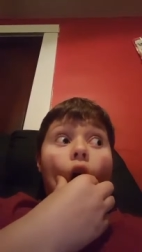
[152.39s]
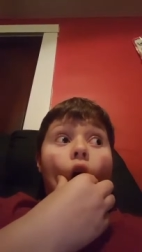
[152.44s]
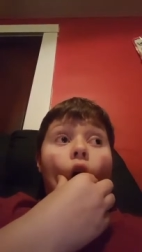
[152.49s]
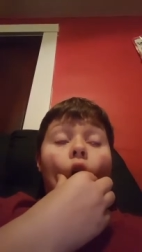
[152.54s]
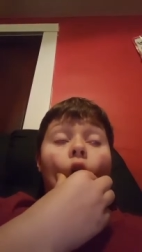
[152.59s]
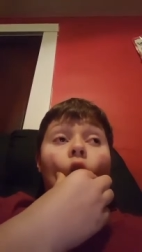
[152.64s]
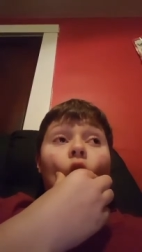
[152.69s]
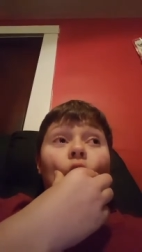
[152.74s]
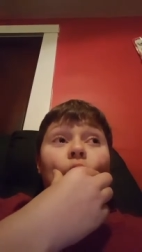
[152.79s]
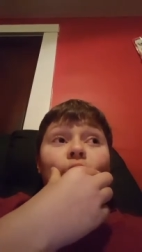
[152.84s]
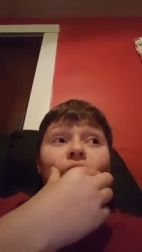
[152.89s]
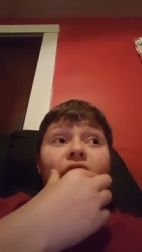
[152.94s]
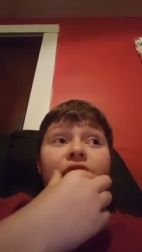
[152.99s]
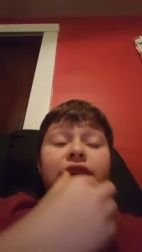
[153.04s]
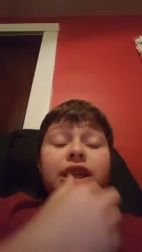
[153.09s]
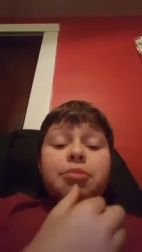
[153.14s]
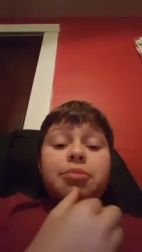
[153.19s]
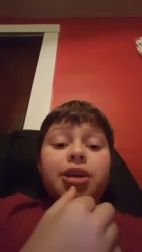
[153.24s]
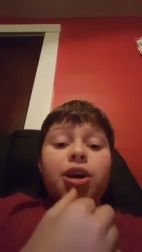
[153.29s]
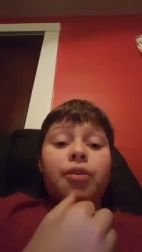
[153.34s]
um,
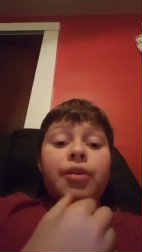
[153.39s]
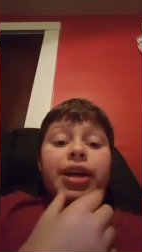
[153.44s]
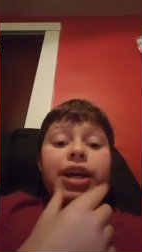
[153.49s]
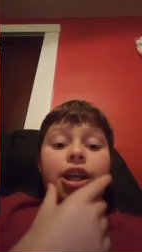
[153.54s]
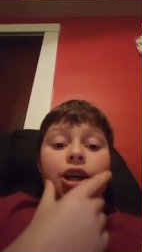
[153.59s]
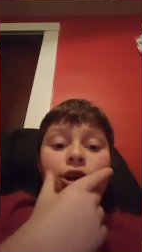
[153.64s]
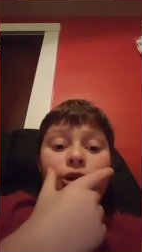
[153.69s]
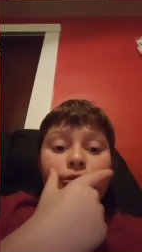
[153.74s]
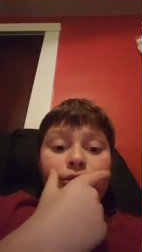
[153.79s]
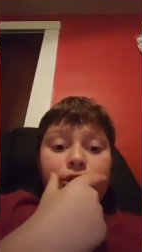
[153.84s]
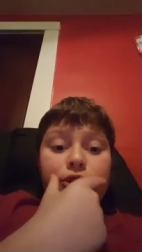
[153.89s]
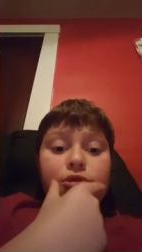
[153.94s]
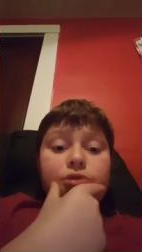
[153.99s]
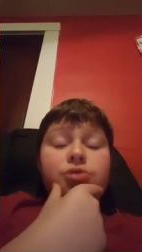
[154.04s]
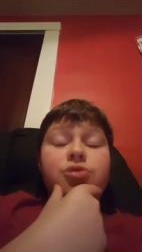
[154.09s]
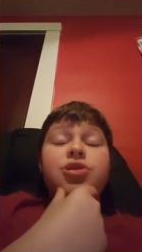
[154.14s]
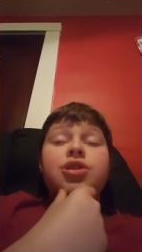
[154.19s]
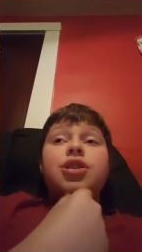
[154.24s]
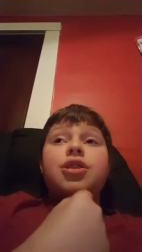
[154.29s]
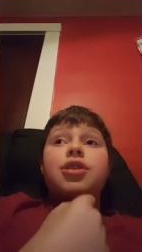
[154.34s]
I'm gonna be going on a
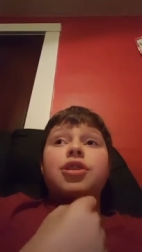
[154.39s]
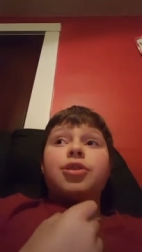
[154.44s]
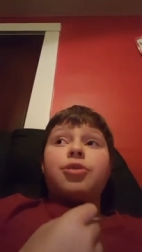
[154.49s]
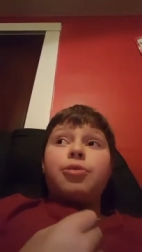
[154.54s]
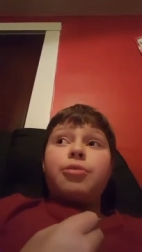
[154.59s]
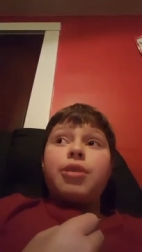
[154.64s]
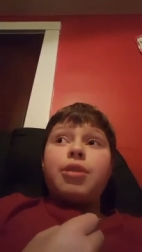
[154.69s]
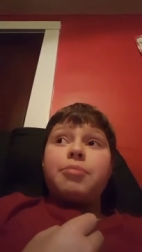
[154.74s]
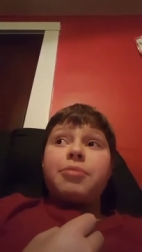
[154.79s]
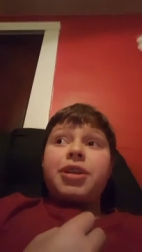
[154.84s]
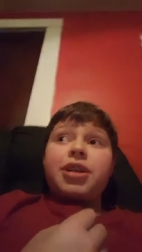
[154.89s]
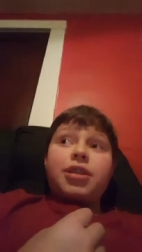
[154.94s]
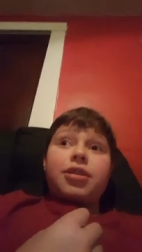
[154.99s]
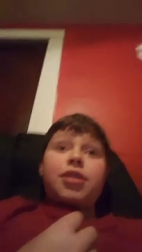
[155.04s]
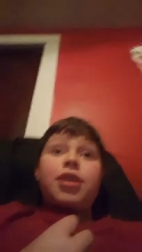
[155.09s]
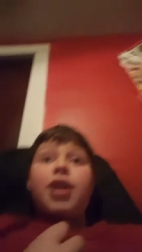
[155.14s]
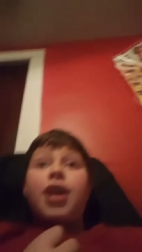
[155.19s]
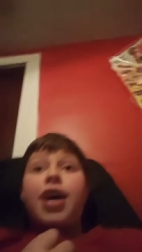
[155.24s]
cruise to the Caribbean,